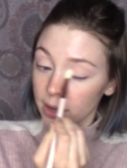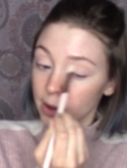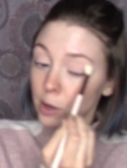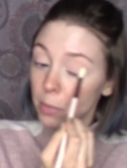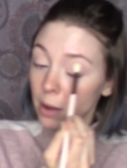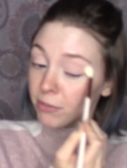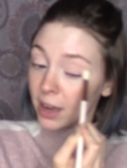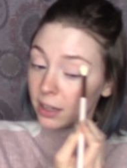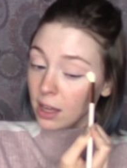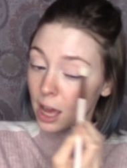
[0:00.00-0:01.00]
Colourpop
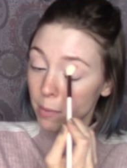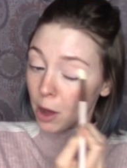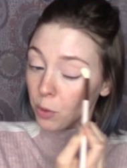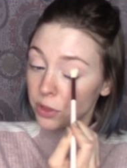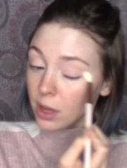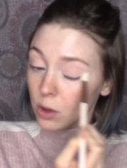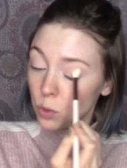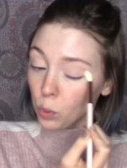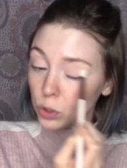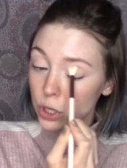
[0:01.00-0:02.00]
finally came out with a
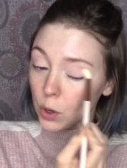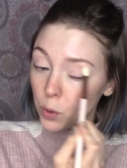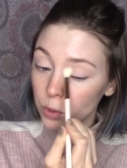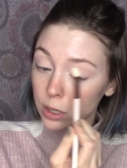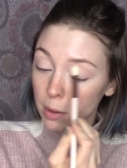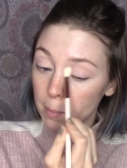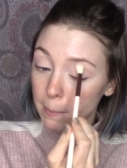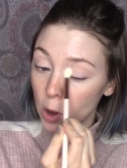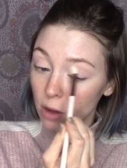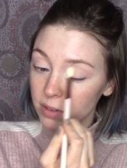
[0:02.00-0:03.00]
cool toned
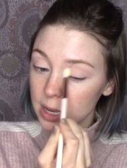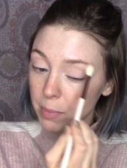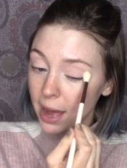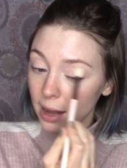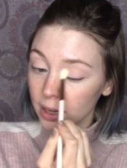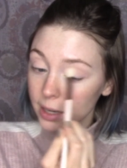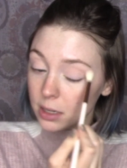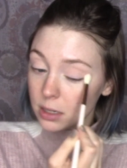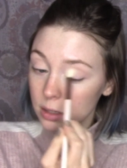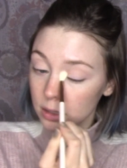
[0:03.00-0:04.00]
mauve
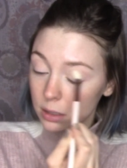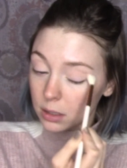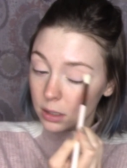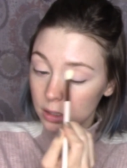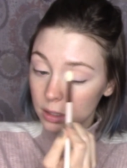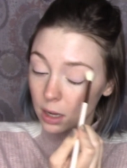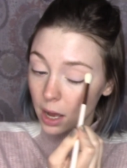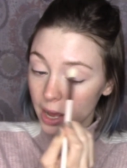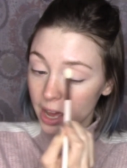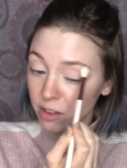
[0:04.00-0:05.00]
palette. I
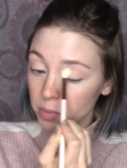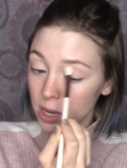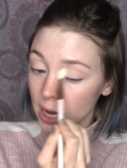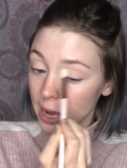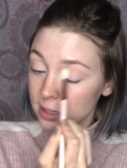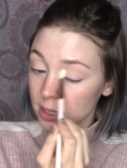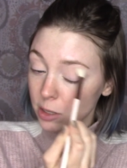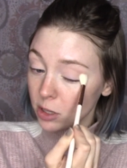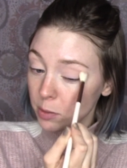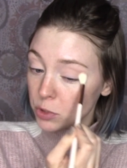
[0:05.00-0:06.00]
have been
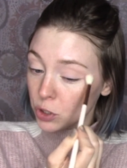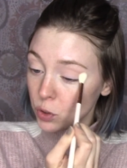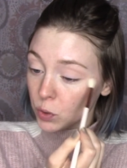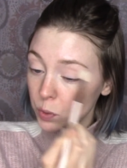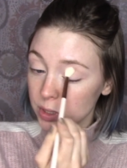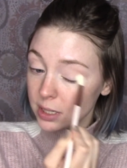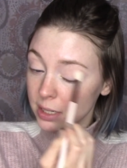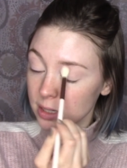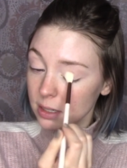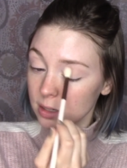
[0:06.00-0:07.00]
asking them to
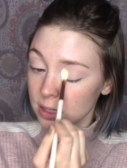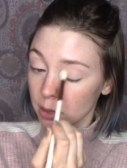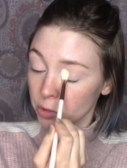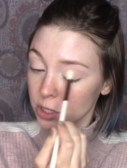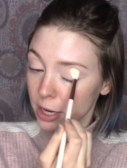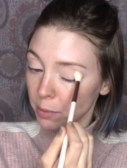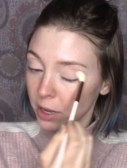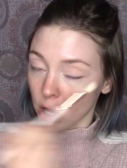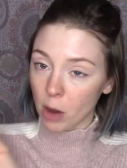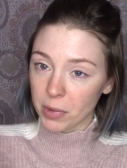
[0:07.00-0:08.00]
since summertime, like
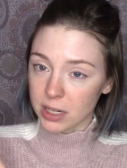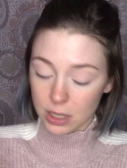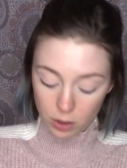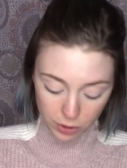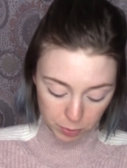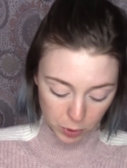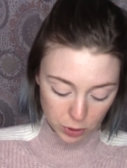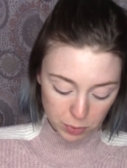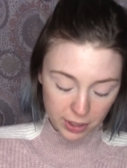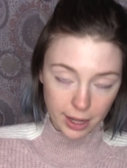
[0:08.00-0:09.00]
commenting on their
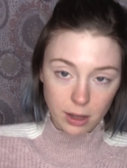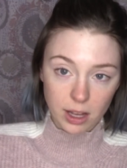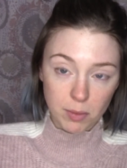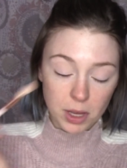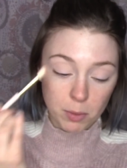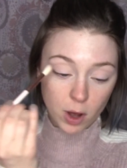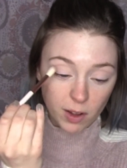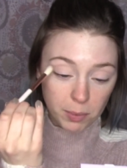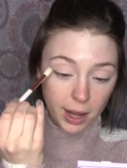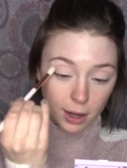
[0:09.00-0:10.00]
posts, be like, give me a
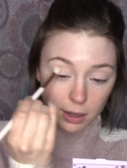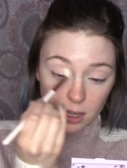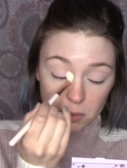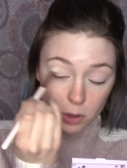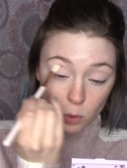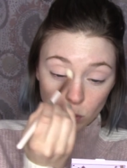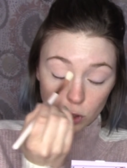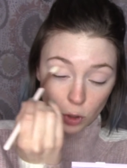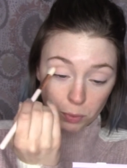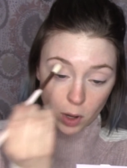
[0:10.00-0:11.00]
mauve palette, give me cool
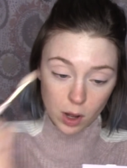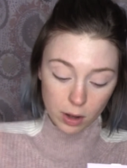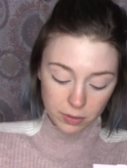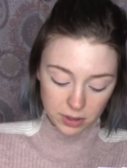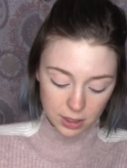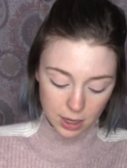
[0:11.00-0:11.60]
toned mauves.